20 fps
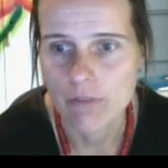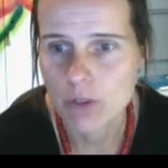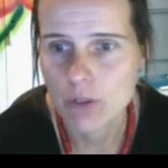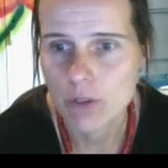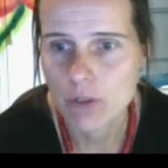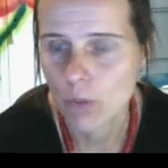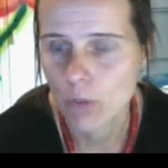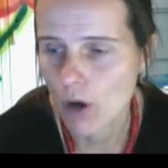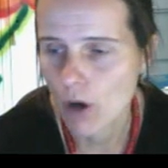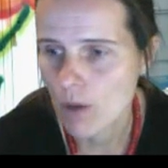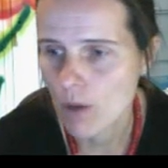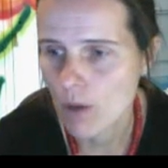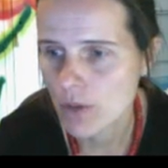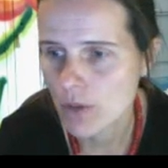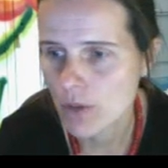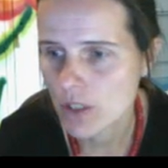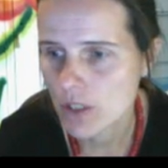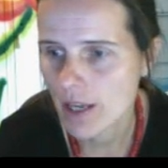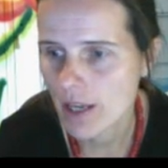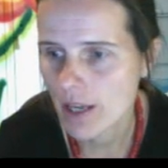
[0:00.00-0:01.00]
So we're
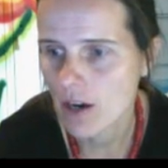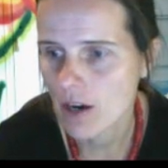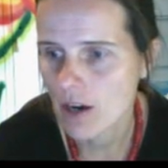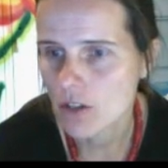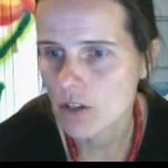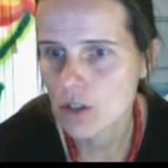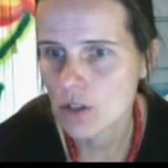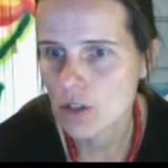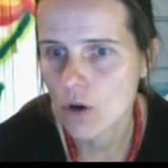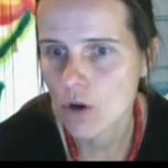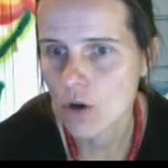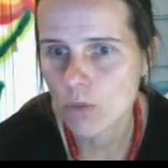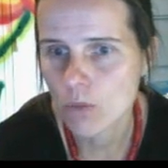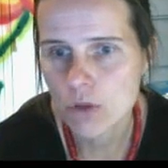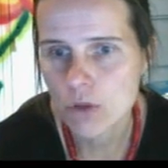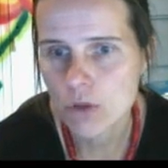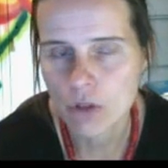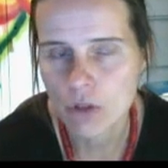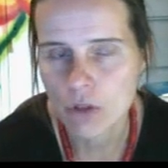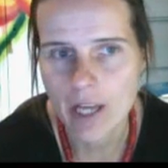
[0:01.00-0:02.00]
almost there, it's the home
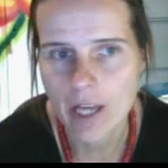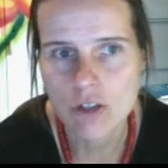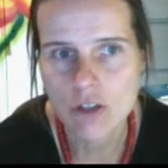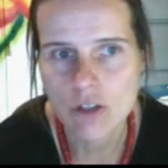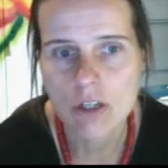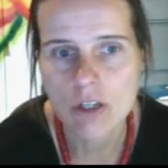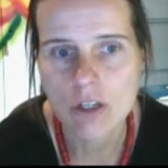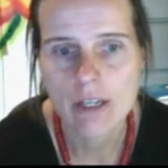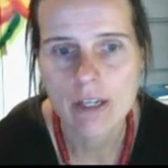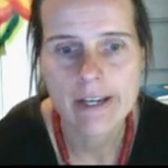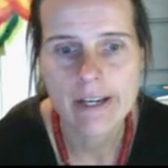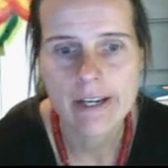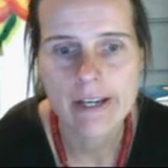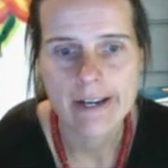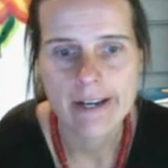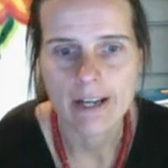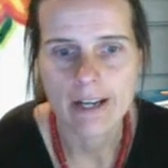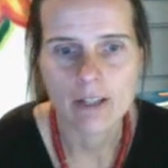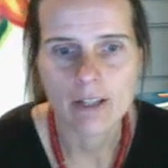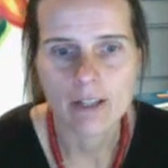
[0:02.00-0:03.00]
stretch,
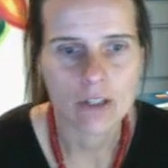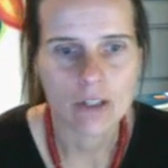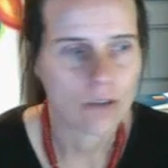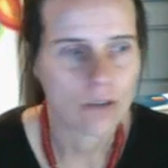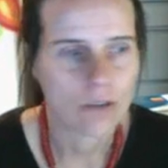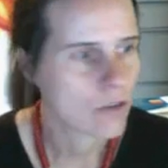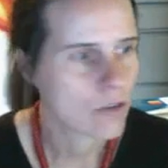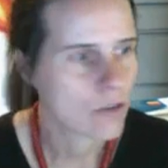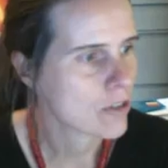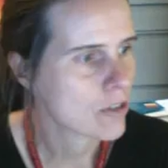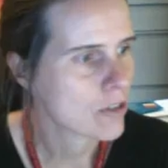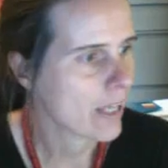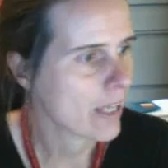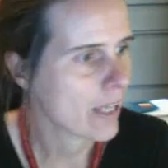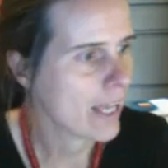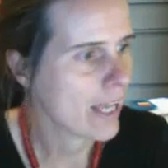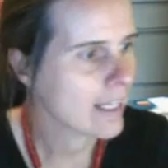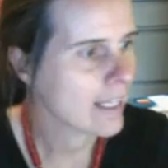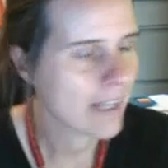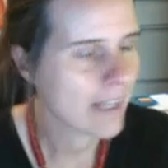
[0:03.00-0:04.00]
so just
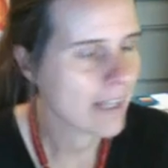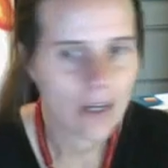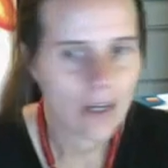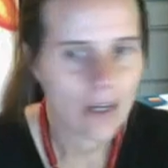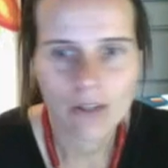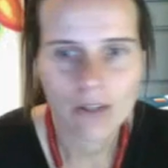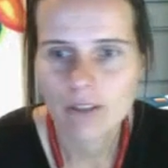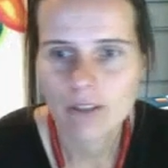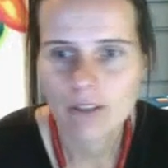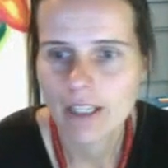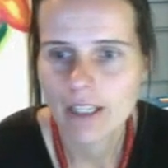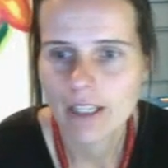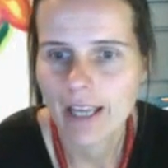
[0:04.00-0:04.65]
hang in there